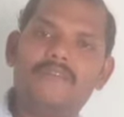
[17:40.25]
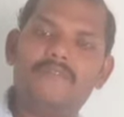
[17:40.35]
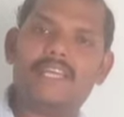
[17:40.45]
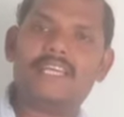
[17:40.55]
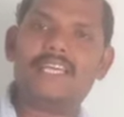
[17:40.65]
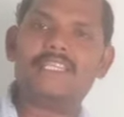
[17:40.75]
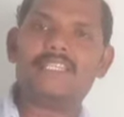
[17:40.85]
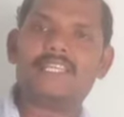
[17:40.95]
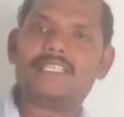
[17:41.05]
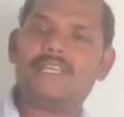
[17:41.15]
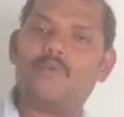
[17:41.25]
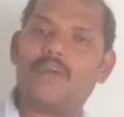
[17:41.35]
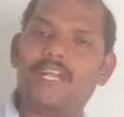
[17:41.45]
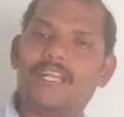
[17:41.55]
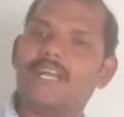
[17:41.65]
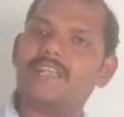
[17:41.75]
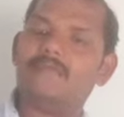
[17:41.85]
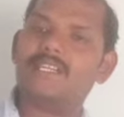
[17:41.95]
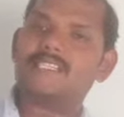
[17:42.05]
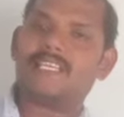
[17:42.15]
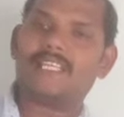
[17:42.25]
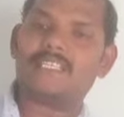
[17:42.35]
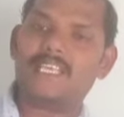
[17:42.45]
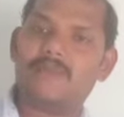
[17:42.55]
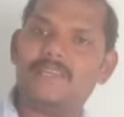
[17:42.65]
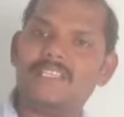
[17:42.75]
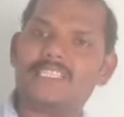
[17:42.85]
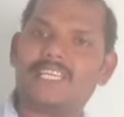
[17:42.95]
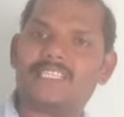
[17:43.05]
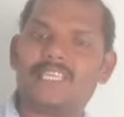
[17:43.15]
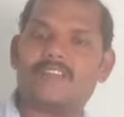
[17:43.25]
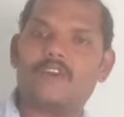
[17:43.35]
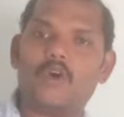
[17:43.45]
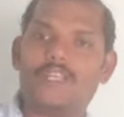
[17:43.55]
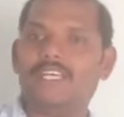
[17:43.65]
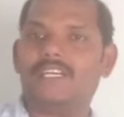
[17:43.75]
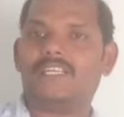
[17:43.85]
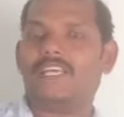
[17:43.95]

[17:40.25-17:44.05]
Very dangerous and wild animals and the same insects are grown here.